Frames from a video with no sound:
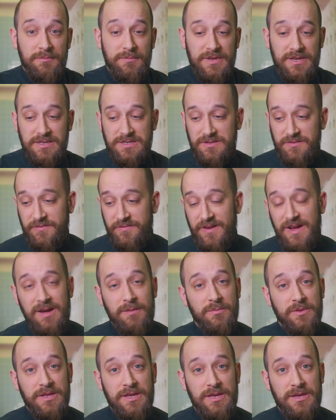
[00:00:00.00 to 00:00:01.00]
because the
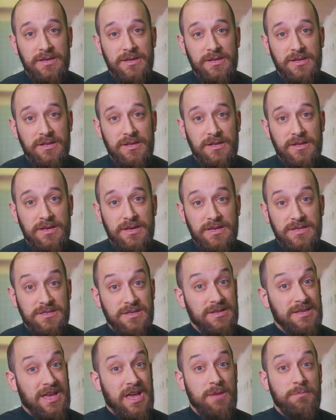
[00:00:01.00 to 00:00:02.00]
family is
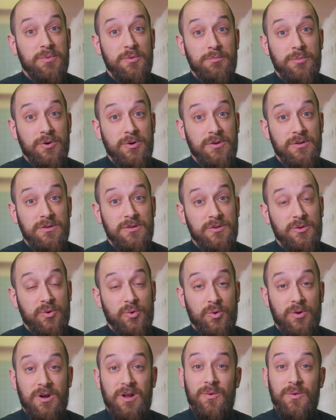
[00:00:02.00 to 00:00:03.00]
incapable or